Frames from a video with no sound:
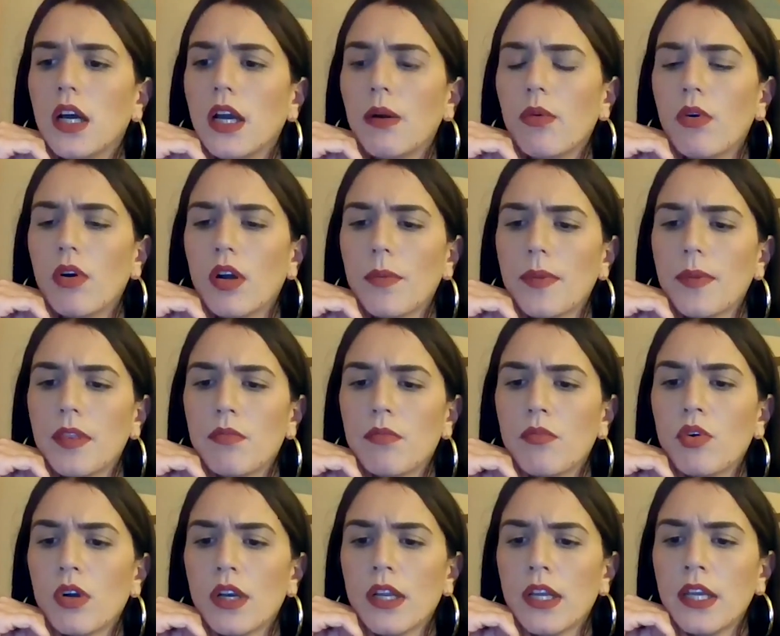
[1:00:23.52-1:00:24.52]
I woke up in the
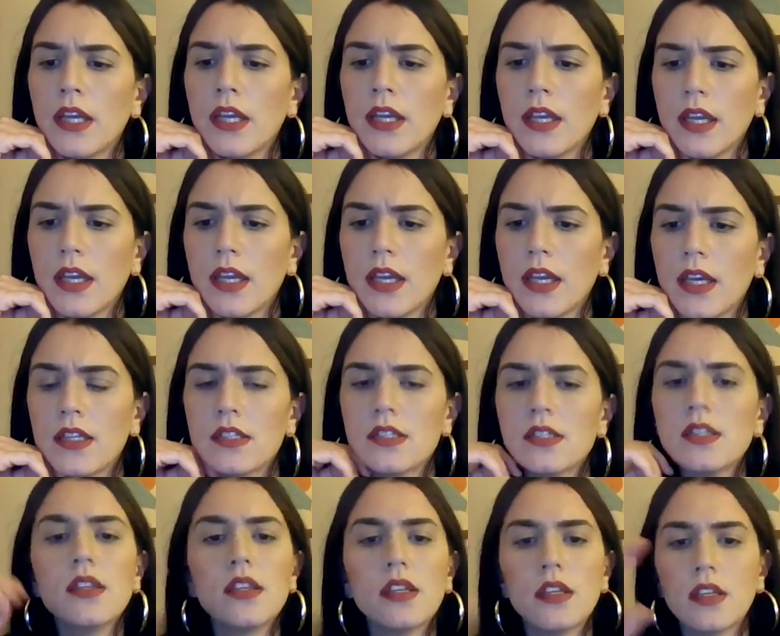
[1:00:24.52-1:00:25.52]
morning and
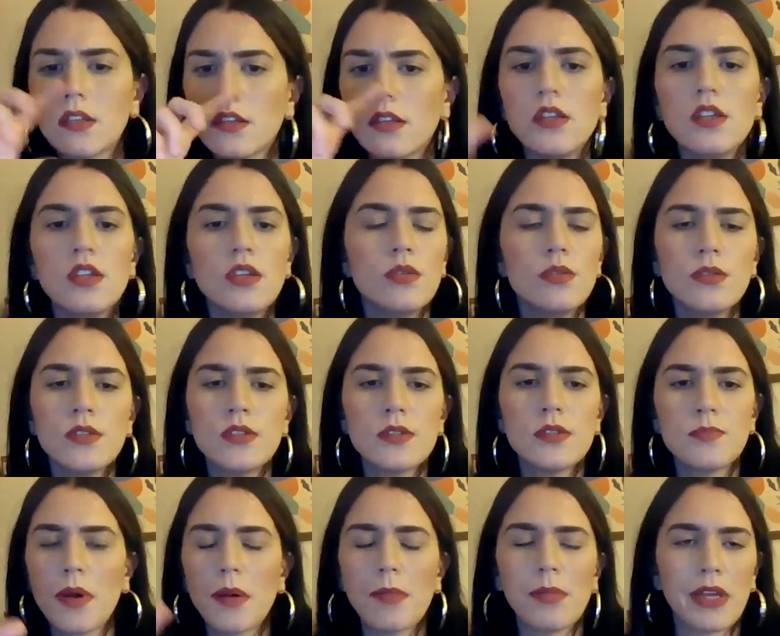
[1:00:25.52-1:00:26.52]
the
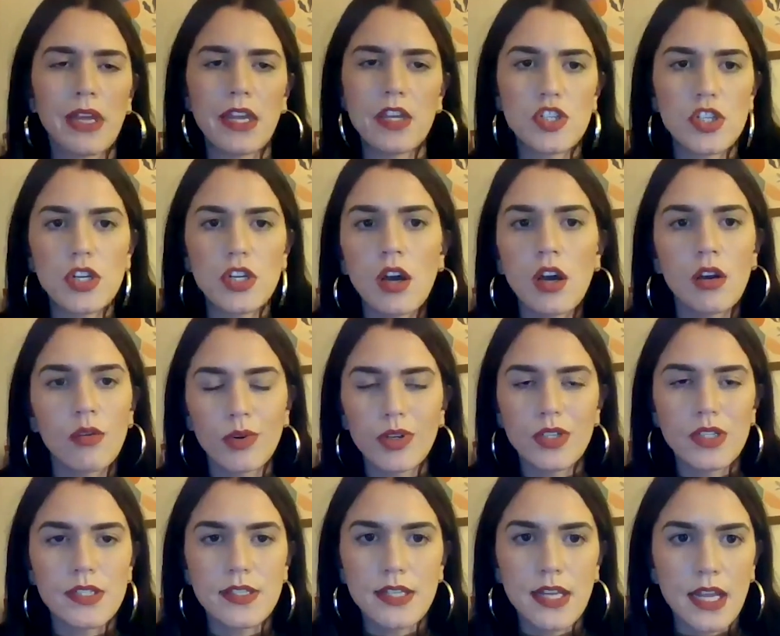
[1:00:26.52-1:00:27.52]
news publication
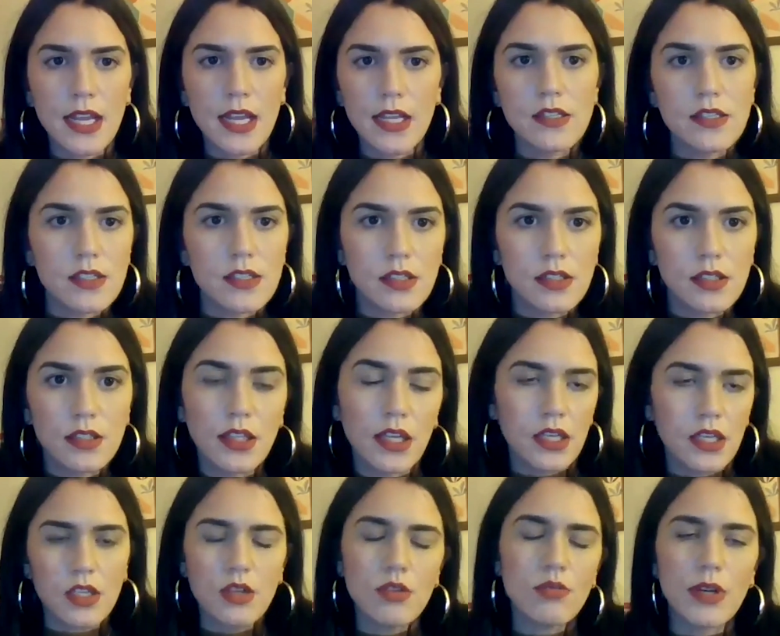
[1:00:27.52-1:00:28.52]
Onward State,
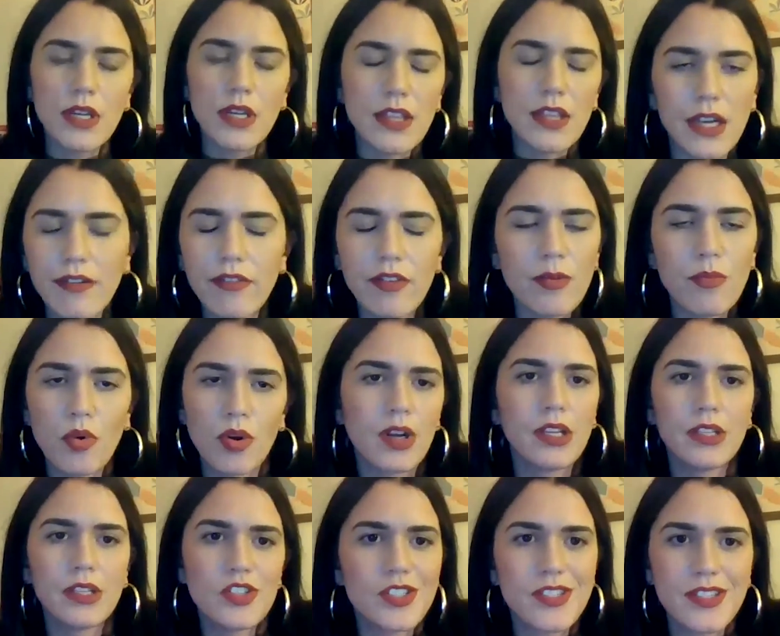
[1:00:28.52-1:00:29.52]
like you read that every
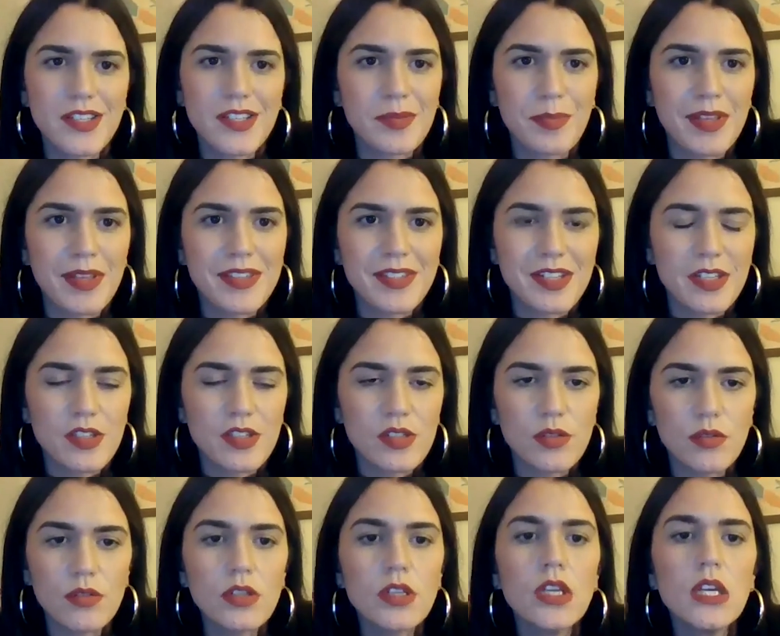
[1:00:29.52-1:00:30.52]
morning just as a Penn State
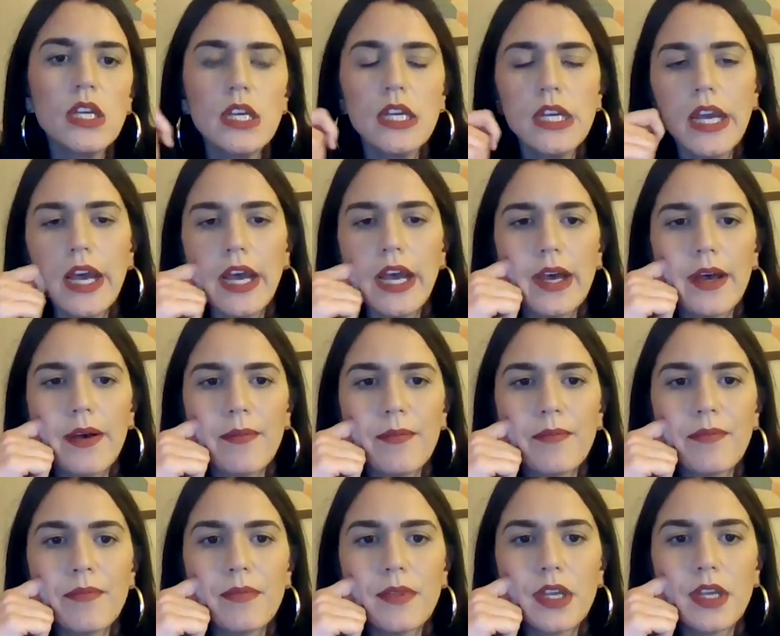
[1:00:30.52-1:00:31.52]
student.
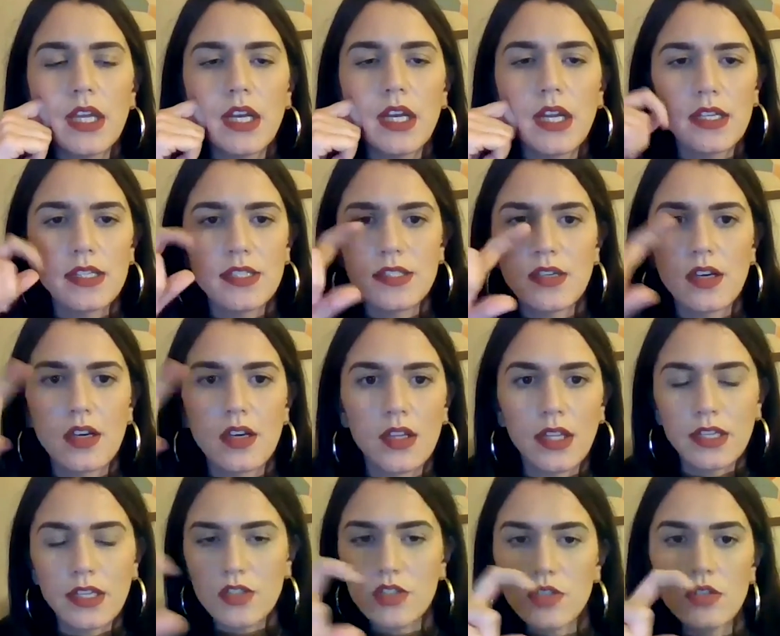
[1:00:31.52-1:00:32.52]
And I saw
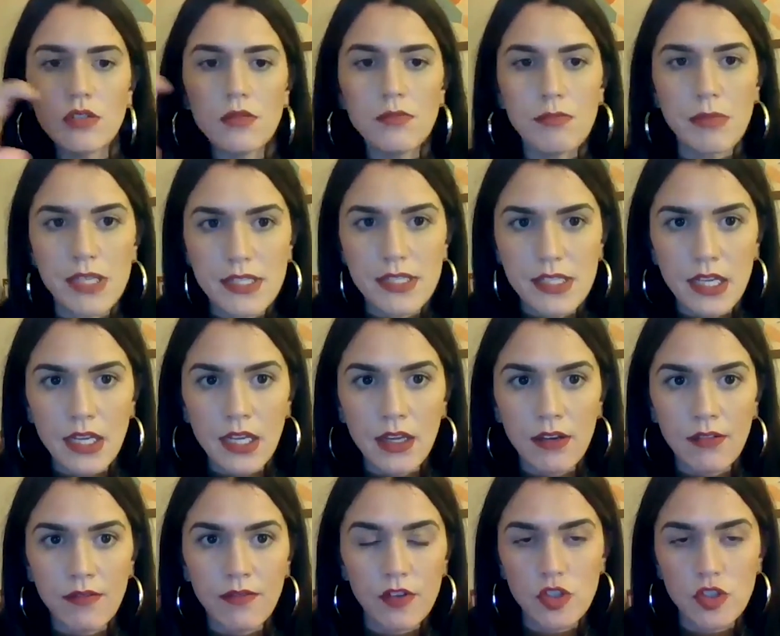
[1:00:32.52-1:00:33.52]
like student
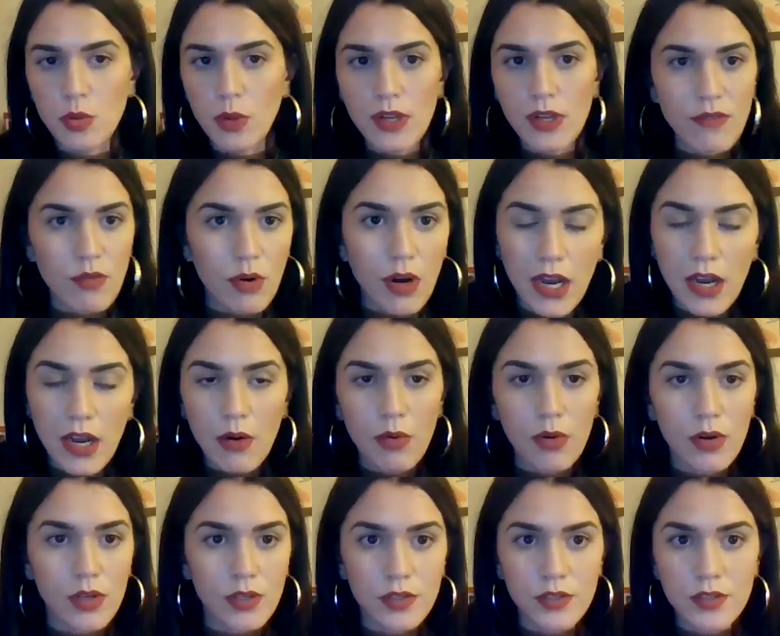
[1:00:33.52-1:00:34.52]
missing for 24
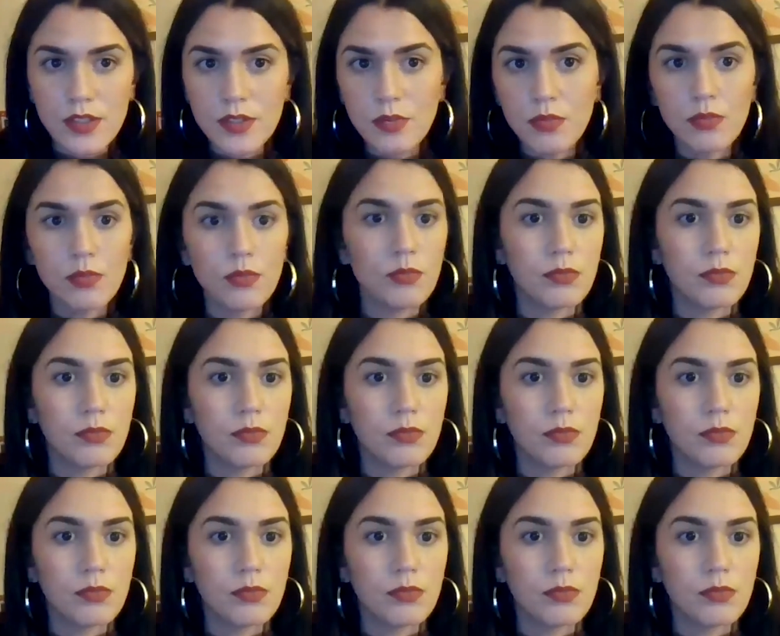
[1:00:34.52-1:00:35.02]
hours,